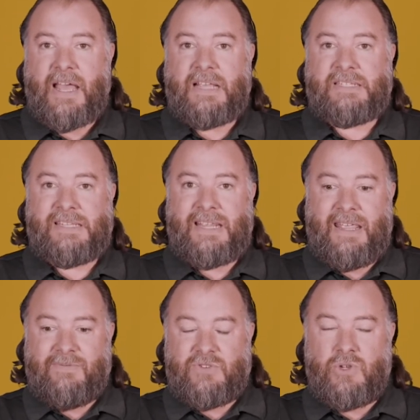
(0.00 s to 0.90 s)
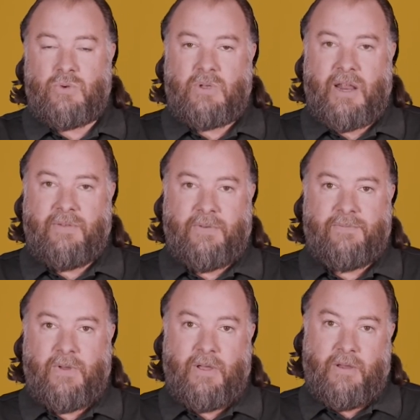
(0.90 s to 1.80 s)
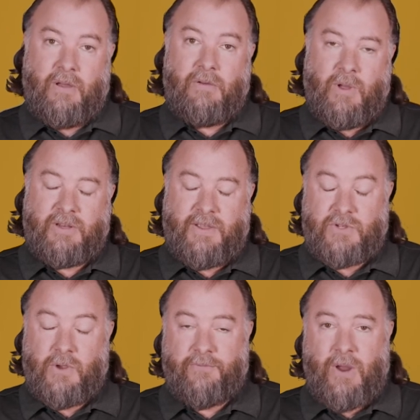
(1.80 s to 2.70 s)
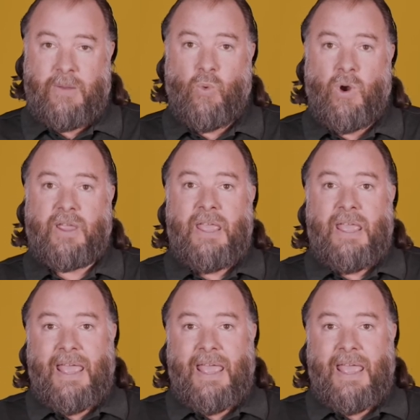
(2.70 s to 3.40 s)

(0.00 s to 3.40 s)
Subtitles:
does is it gives you kind of it gives you a framework